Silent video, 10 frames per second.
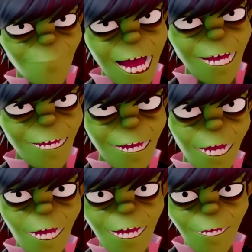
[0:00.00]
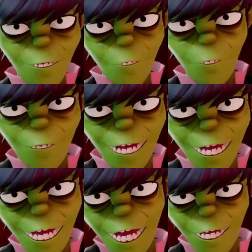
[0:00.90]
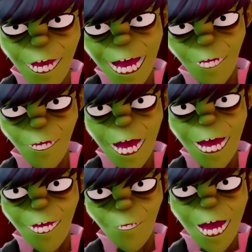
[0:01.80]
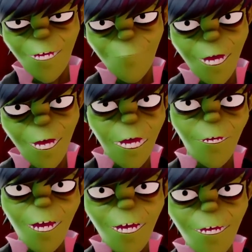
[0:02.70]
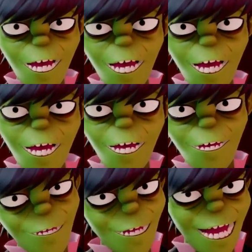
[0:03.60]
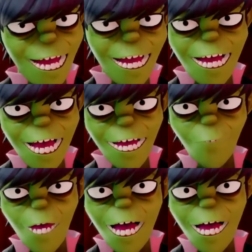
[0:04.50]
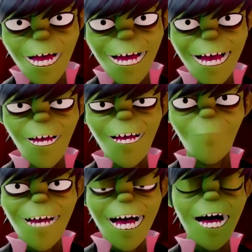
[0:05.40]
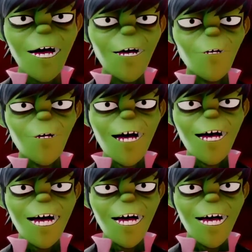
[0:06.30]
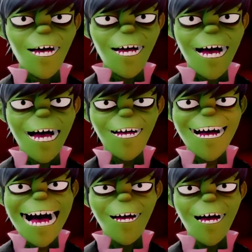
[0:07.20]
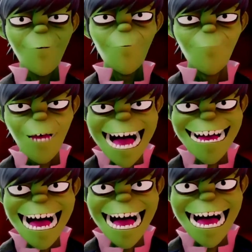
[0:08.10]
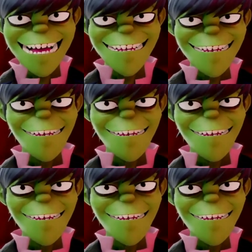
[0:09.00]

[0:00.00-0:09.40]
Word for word: But I ignored the uh, naysayers as per and uh, did it anyway. And behold, another banger.